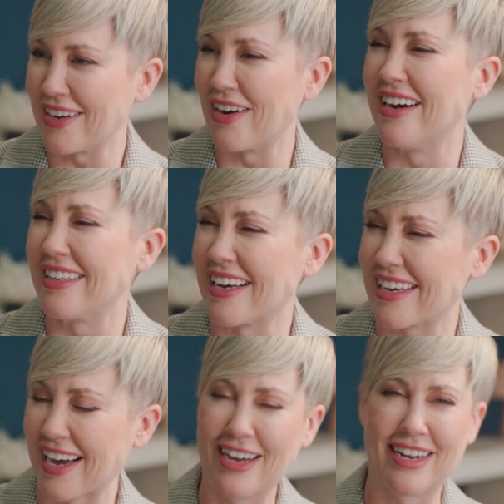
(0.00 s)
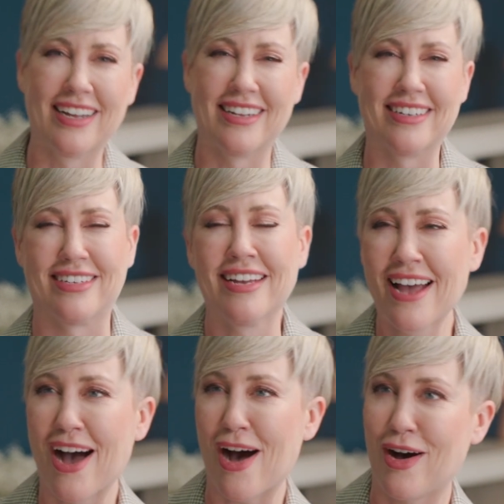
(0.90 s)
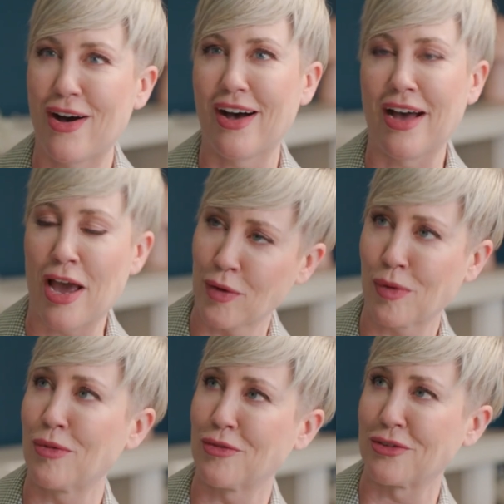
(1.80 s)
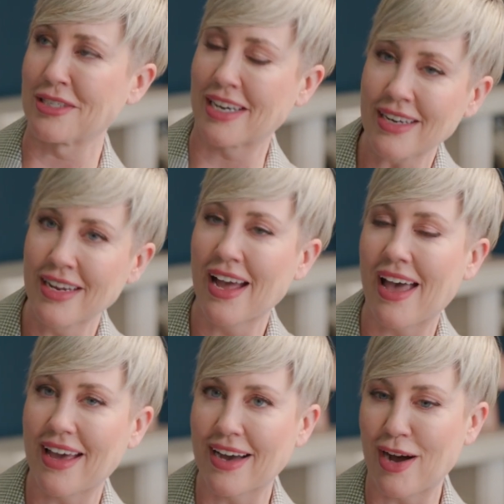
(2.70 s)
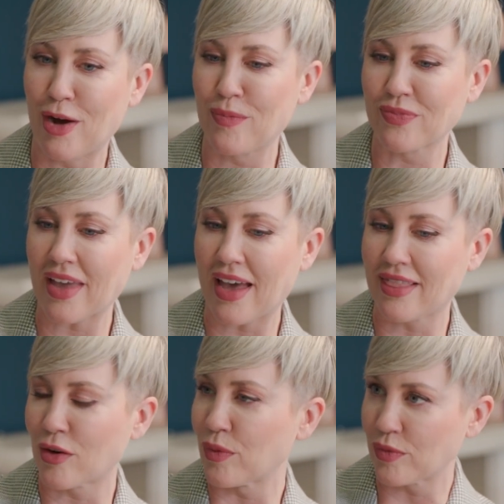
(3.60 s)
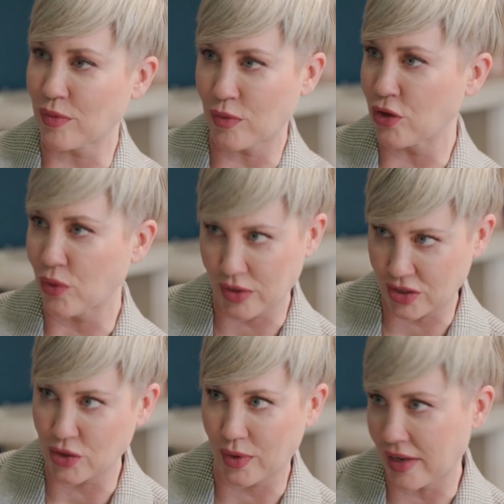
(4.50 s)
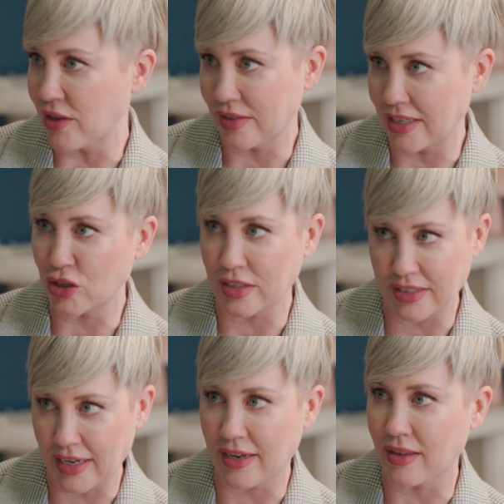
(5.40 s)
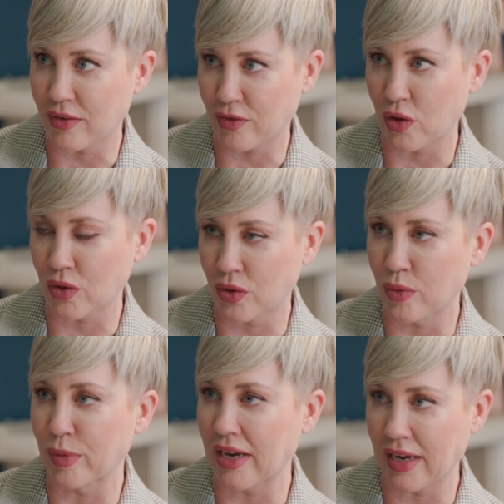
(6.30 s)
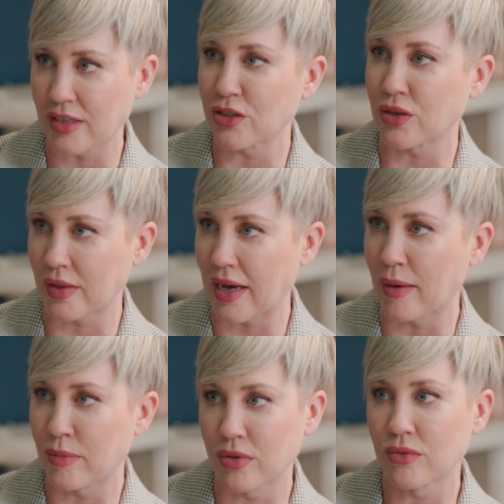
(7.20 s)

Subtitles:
I know, like a hair removal site. And they're you're essentially taking the follicle, bringing it to your lab,